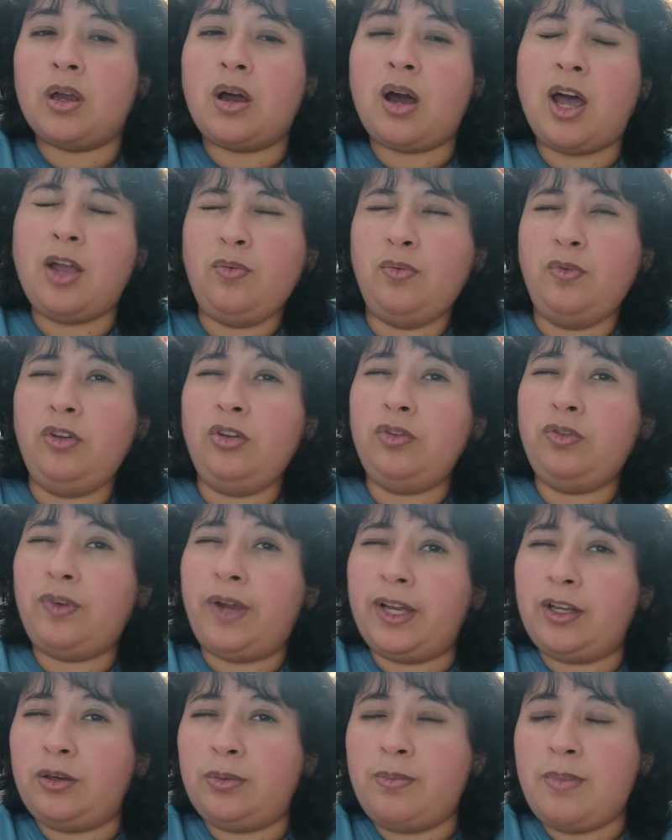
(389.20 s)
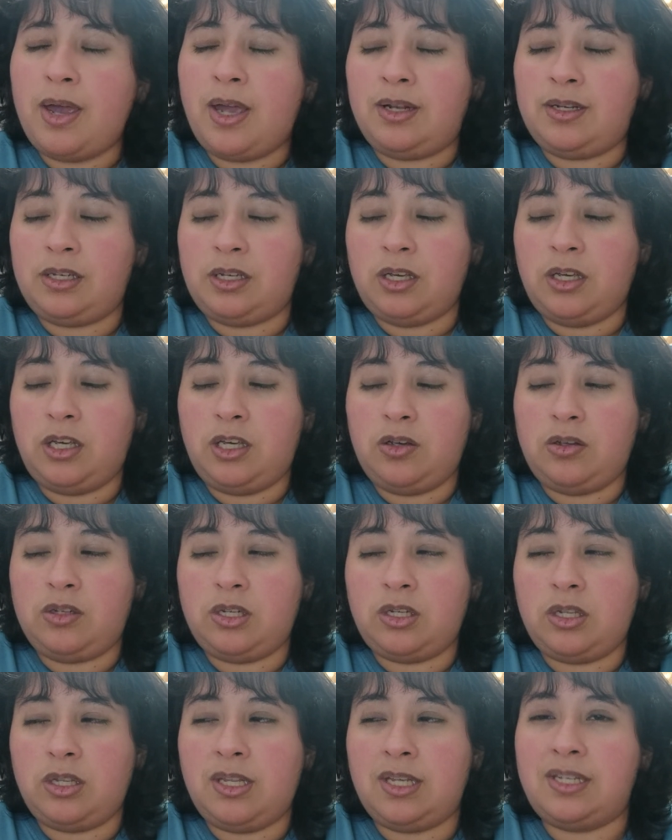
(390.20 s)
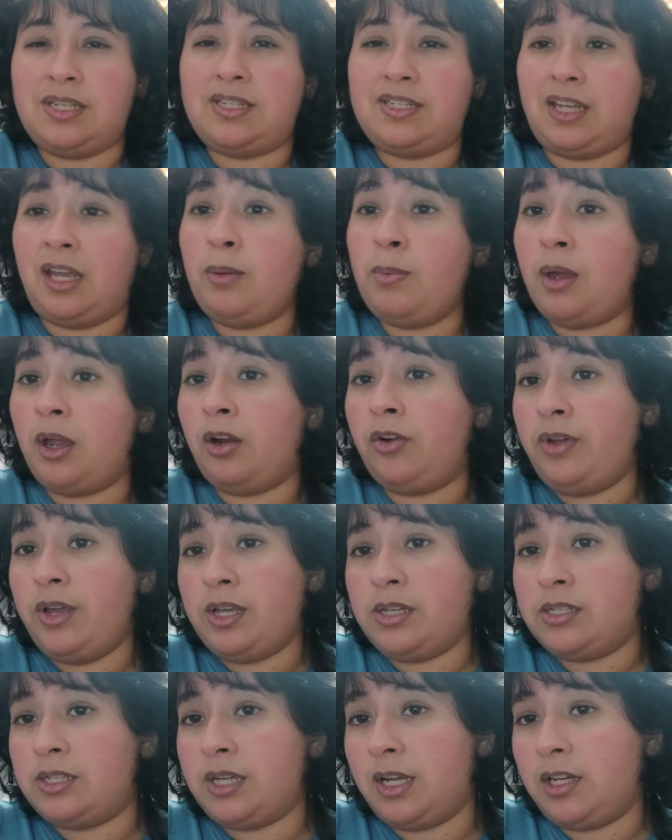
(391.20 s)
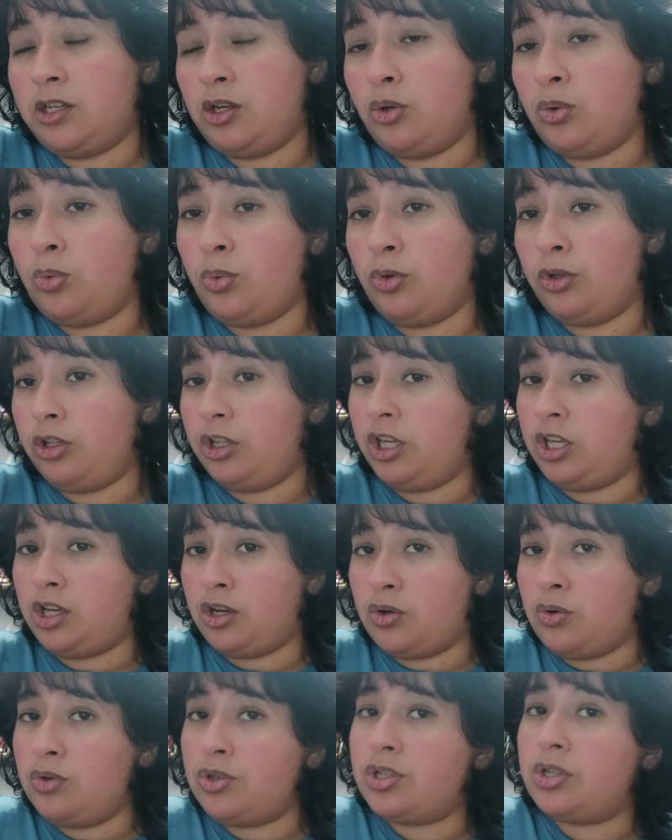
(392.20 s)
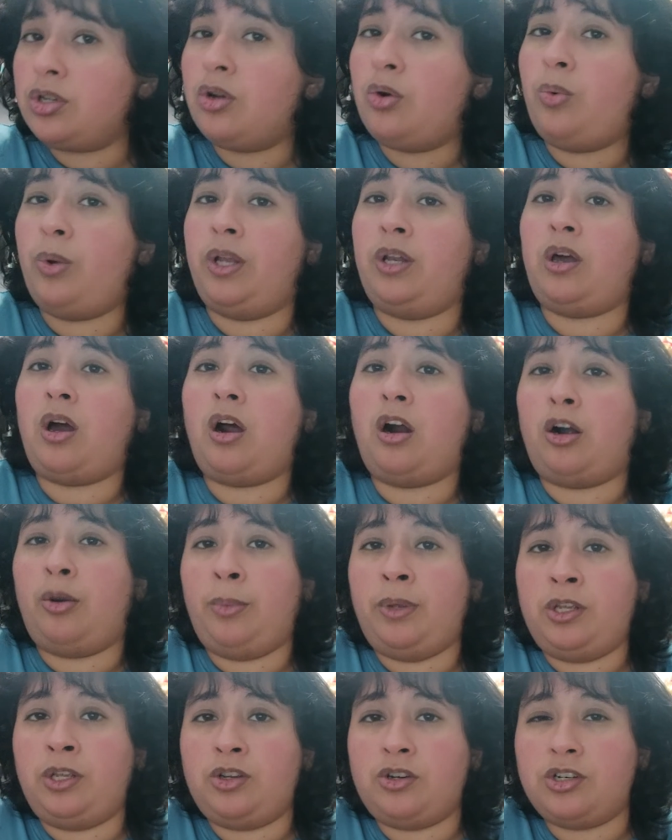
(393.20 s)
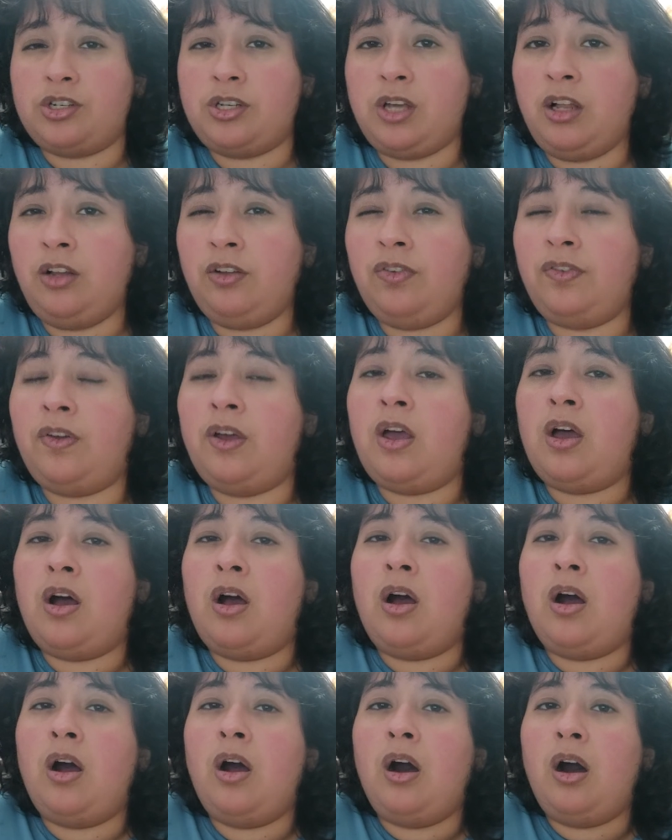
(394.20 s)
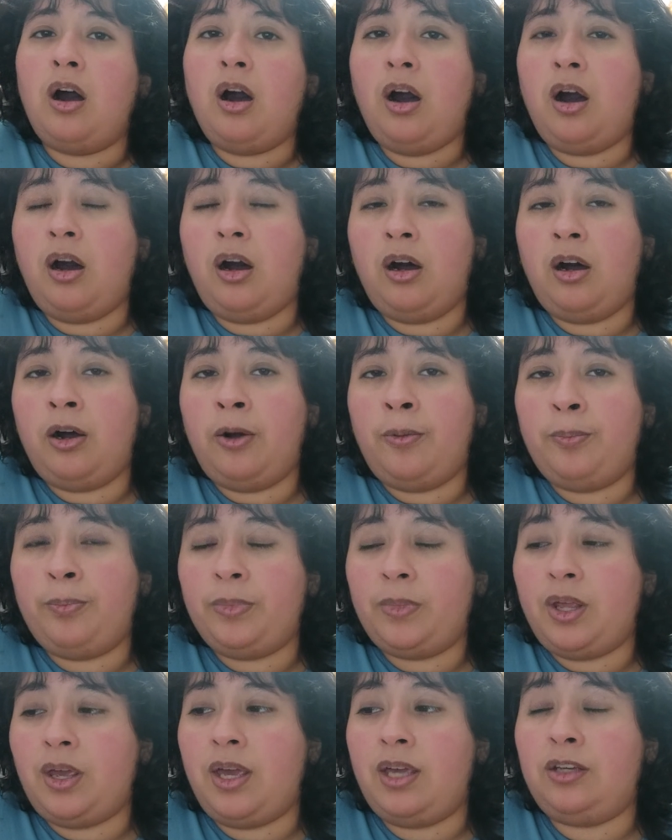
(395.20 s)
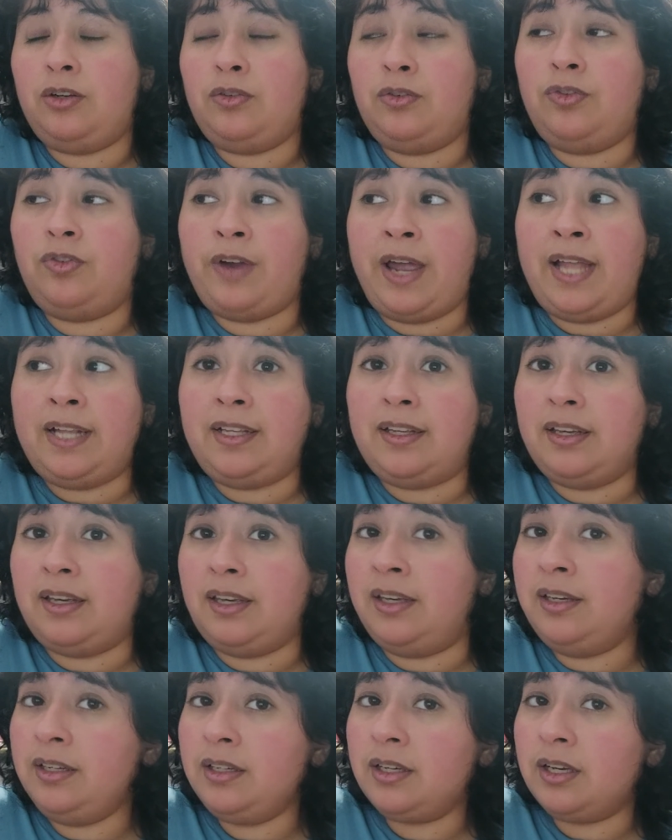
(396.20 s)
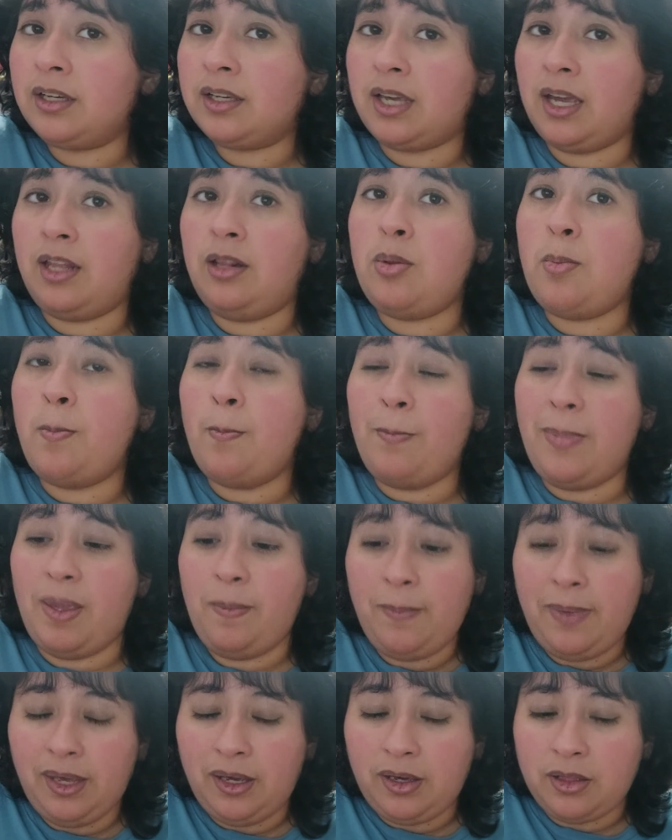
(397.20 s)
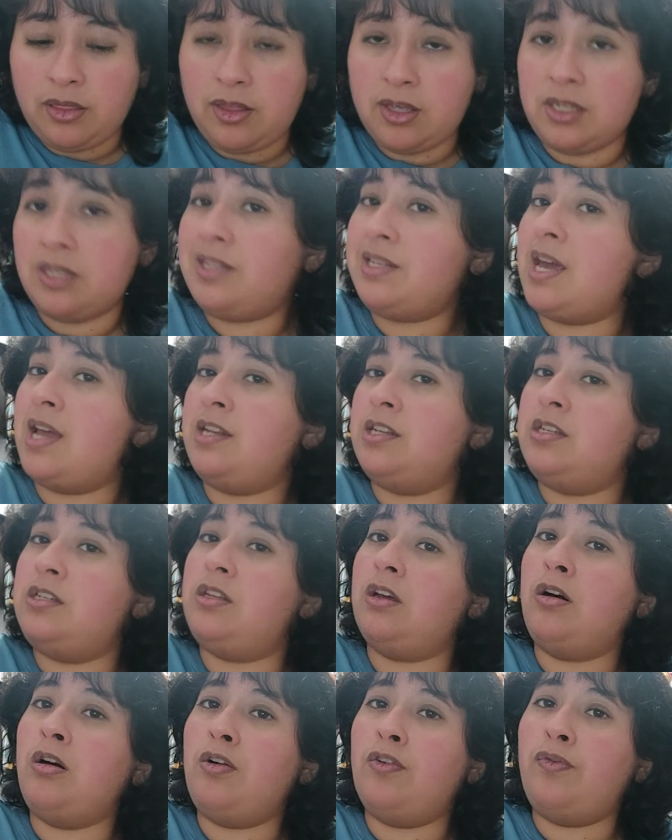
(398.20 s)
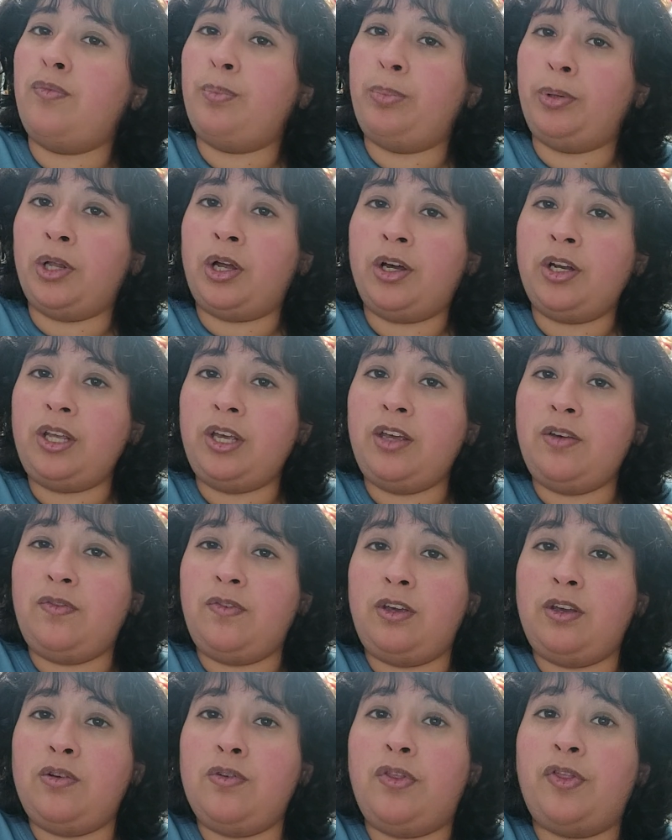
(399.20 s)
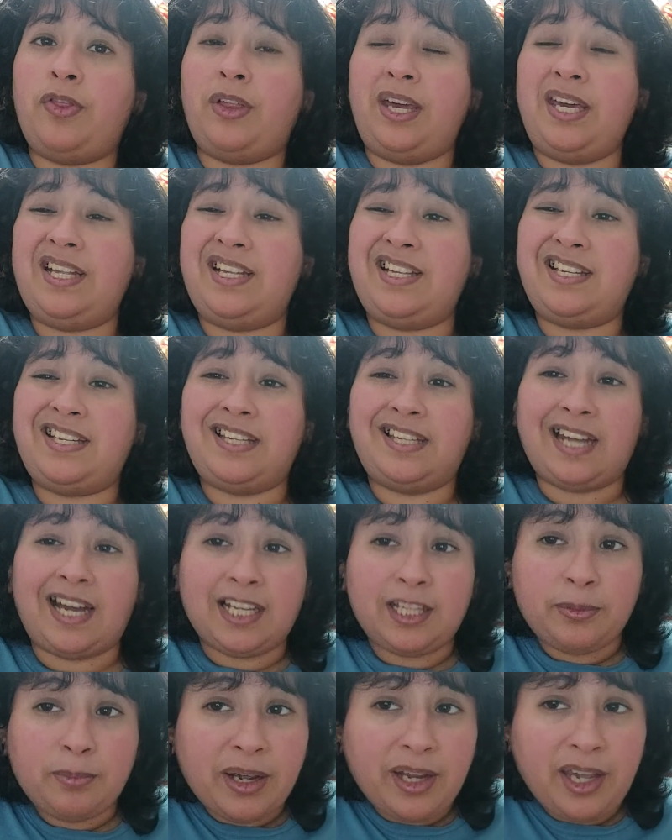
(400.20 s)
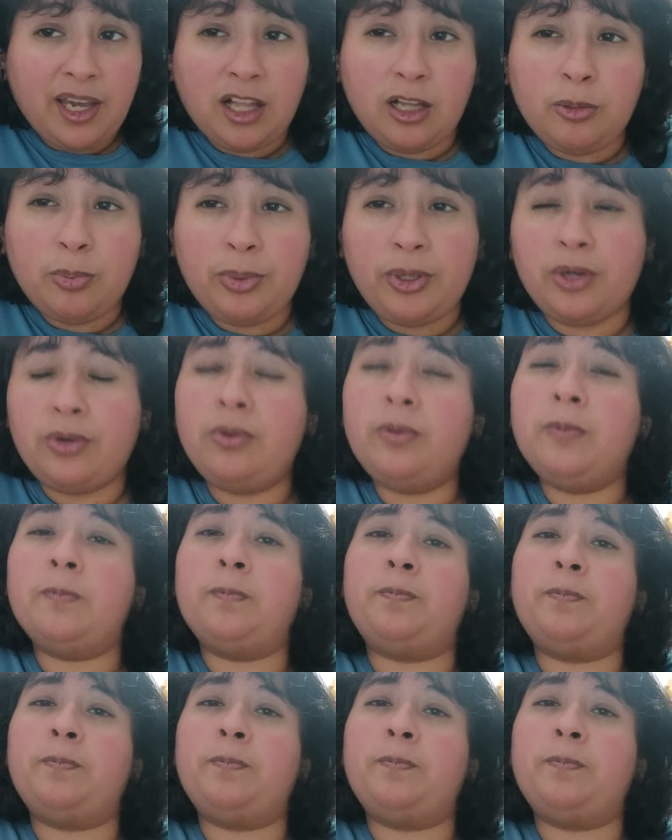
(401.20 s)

I will recommend using the same areas that you will use when harming yourself. A red ink can mimic the sense of blood if you think that might help you.